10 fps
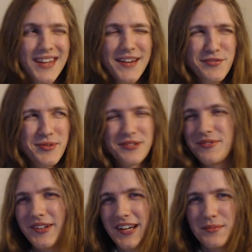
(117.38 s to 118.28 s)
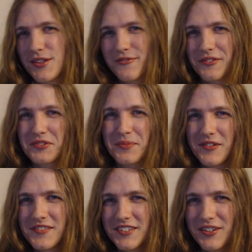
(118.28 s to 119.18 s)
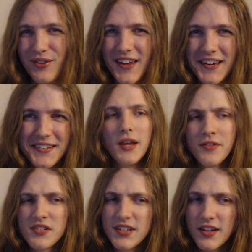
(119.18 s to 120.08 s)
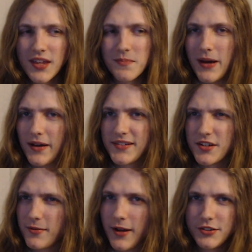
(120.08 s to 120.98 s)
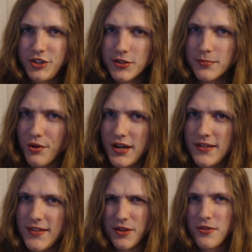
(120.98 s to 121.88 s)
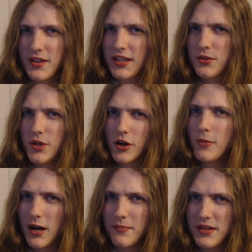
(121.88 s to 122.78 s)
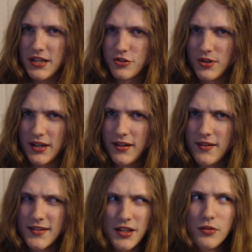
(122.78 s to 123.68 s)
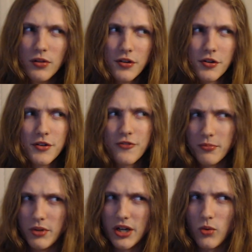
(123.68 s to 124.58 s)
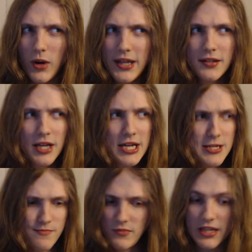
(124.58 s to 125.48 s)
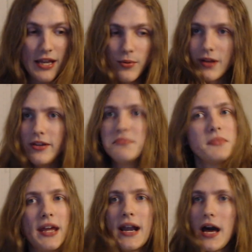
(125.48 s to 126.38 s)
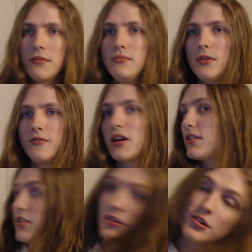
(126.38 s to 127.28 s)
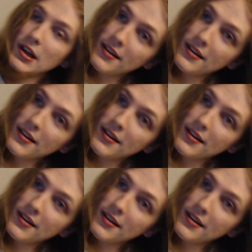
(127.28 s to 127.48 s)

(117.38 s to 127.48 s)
have a weird feeling I'm not the first person to do that. If there's anything bouncing around in your brain think you know about being trans that you learned from Blaire White, get rid of it. Get it out. Fucking turn your head